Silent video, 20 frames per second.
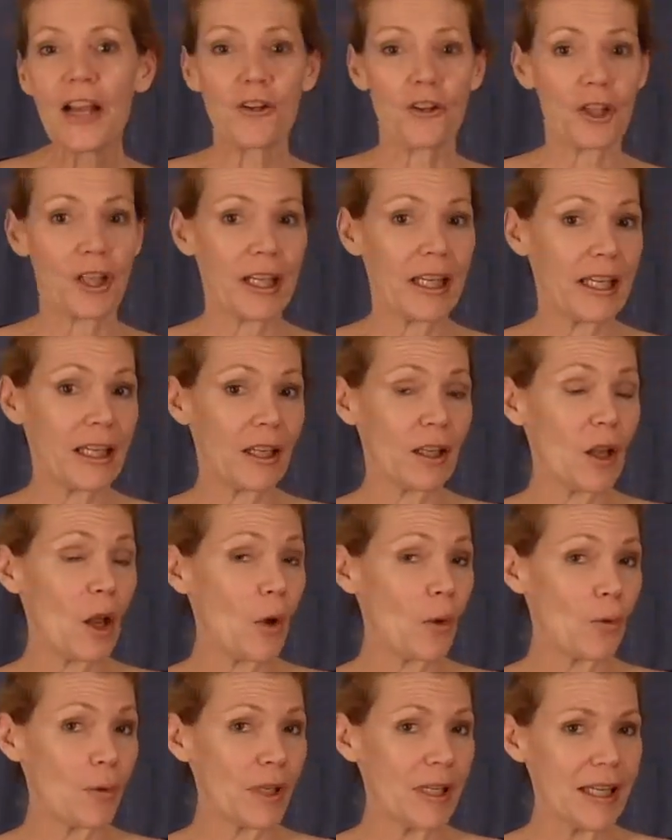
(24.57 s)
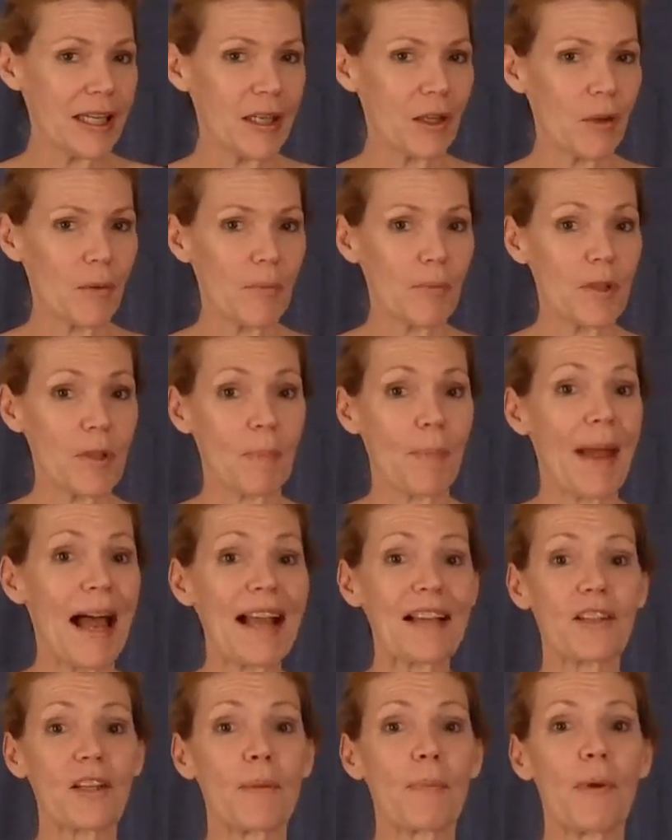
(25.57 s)
Shaquille O'Neal's
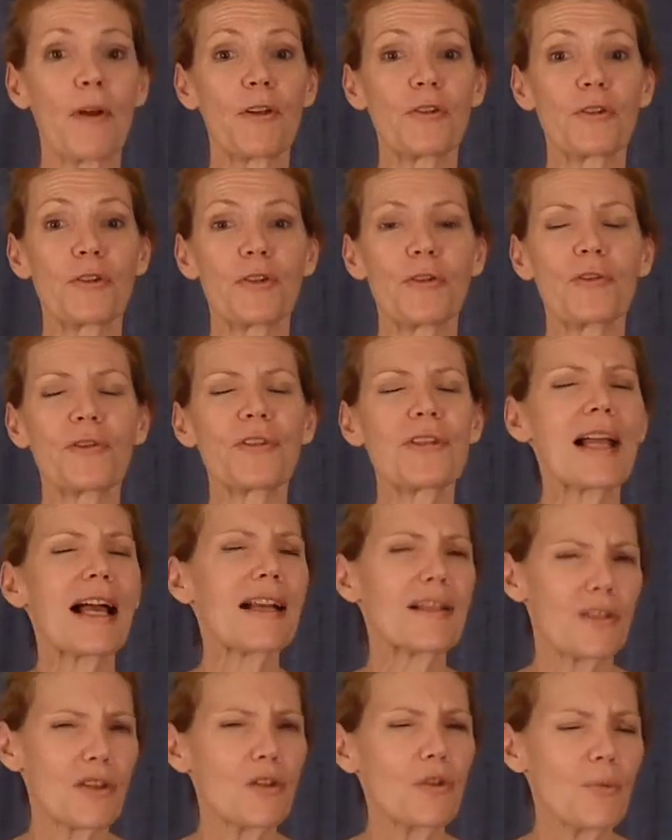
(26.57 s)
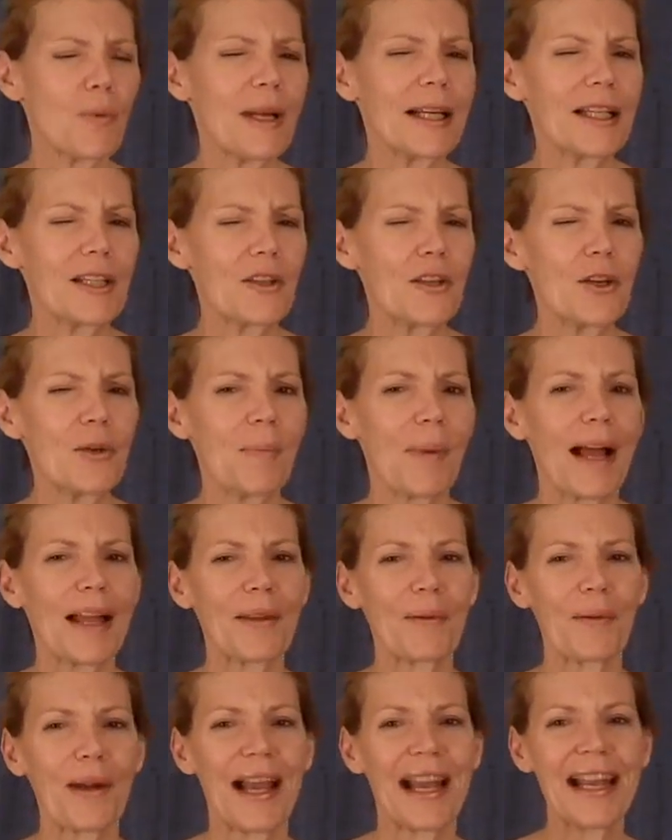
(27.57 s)
basketball shoes, size 22 by
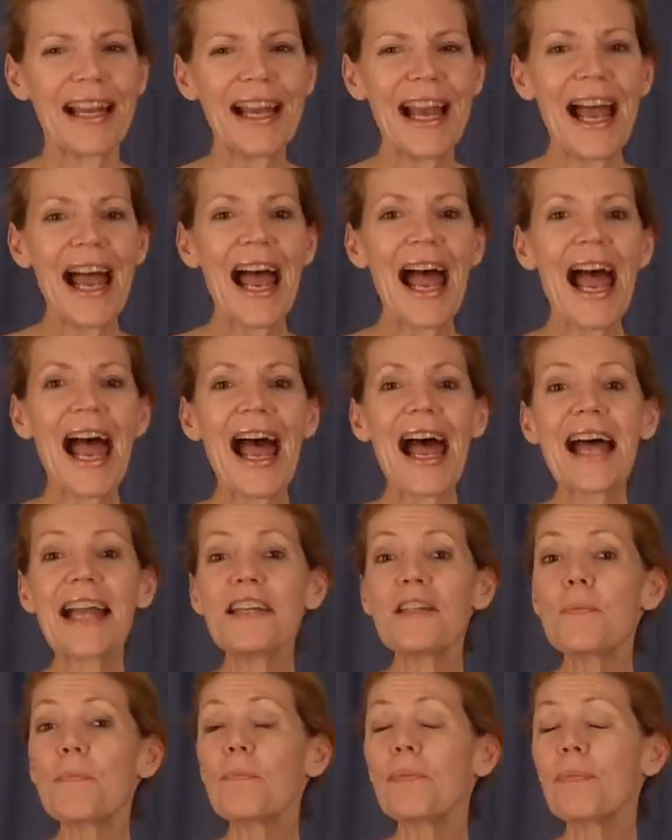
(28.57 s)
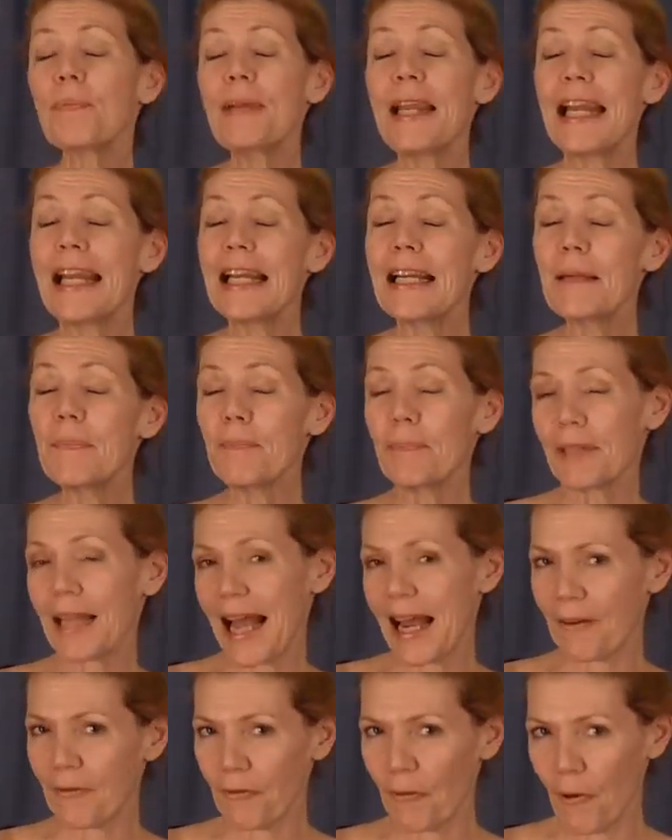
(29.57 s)
the way, and pink
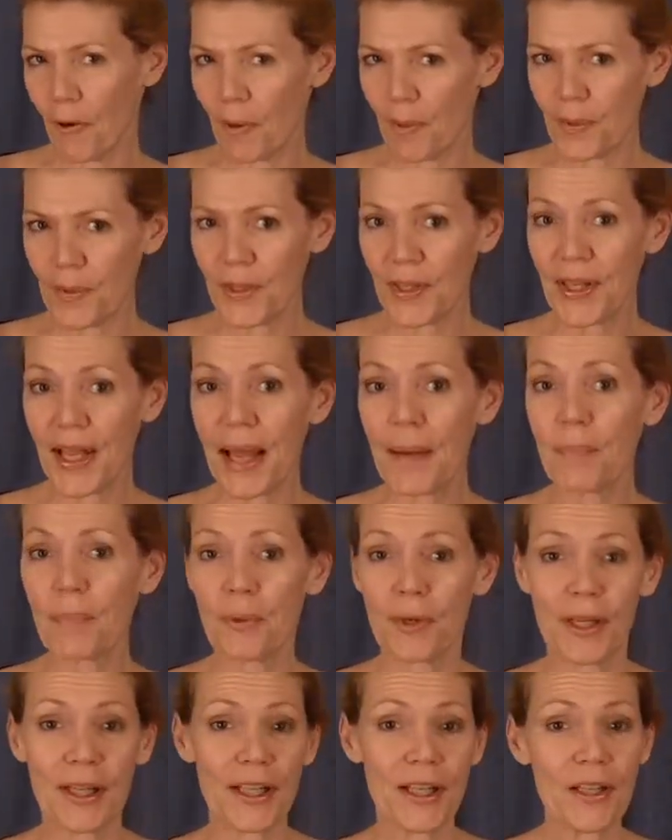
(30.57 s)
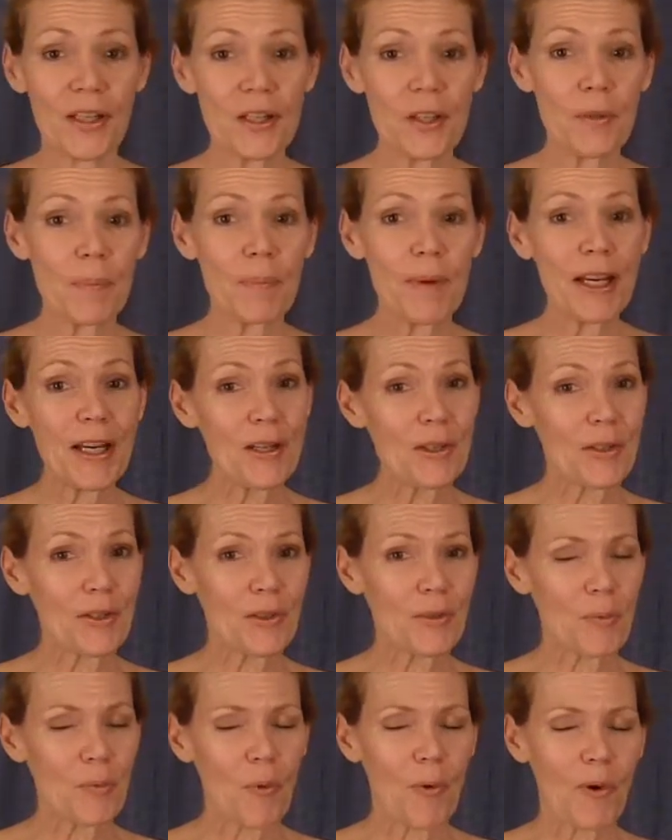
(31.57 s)
platforms that Britney
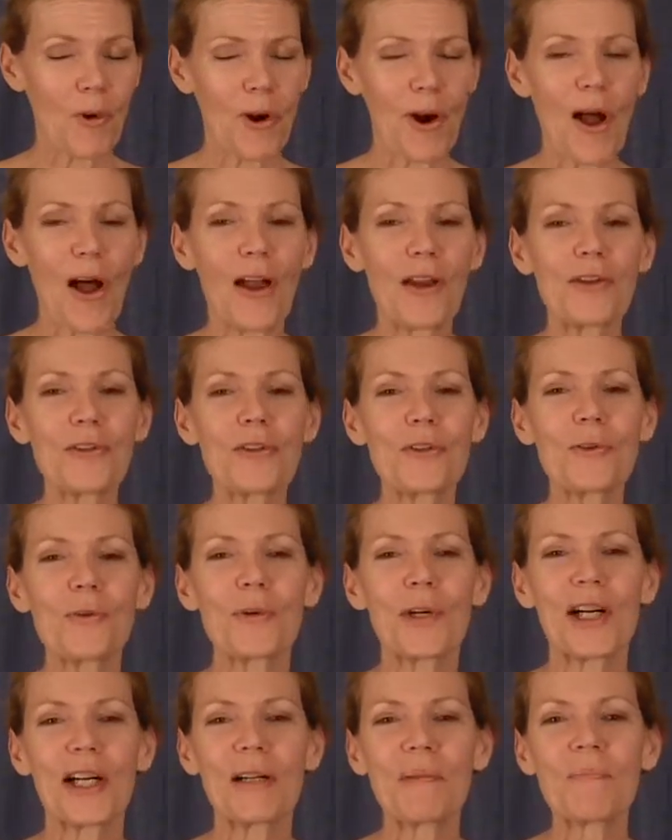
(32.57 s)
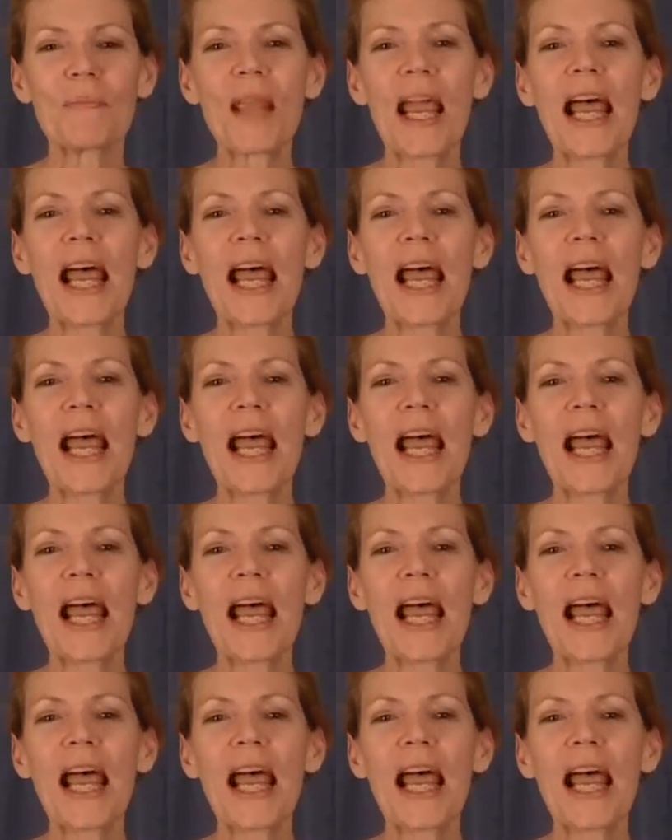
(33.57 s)
Spears wore on tour.